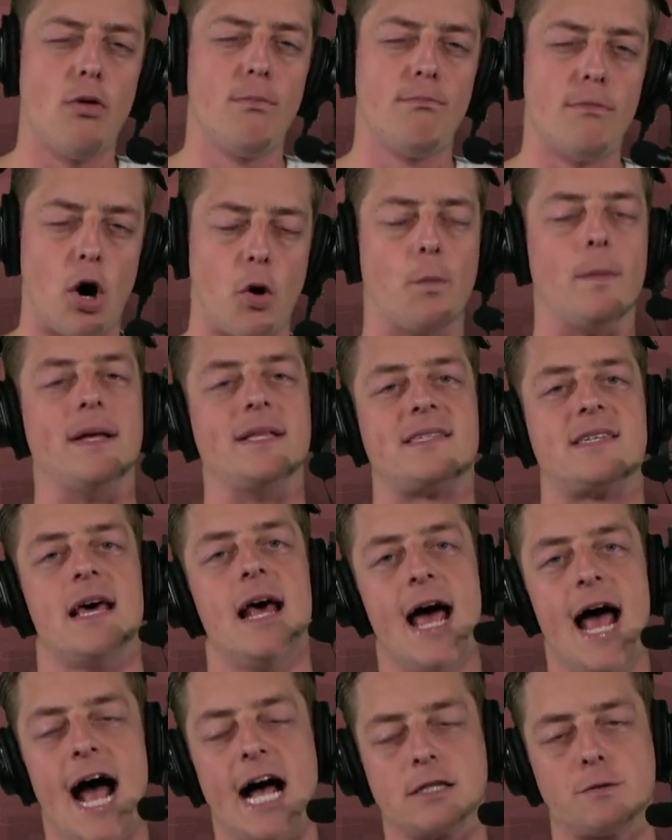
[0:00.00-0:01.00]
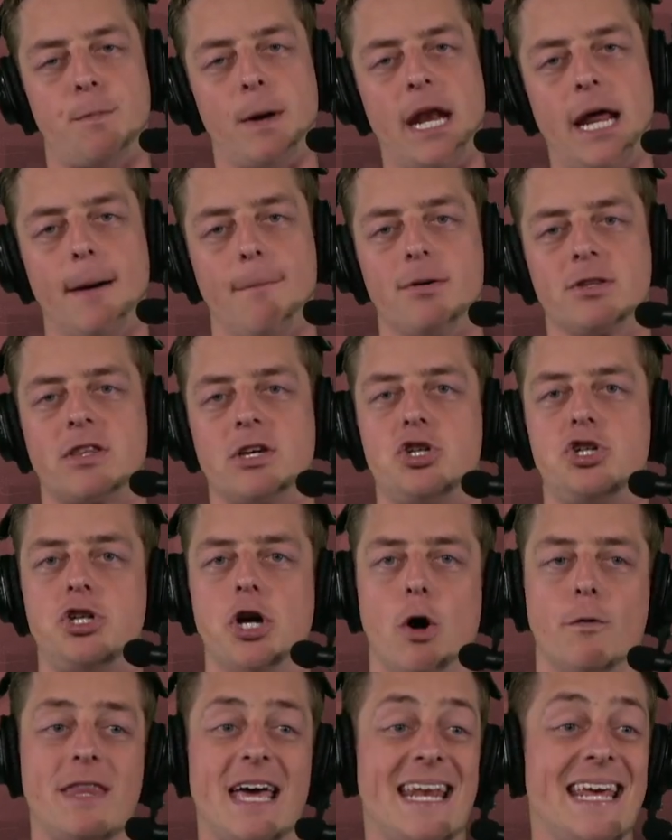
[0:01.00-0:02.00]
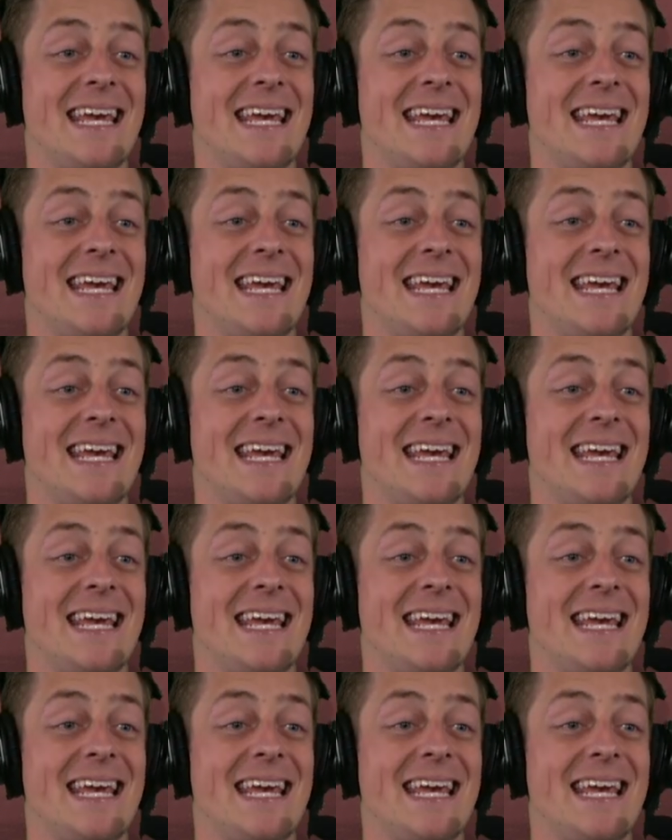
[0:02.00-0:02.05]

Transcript: moments, has been able to show that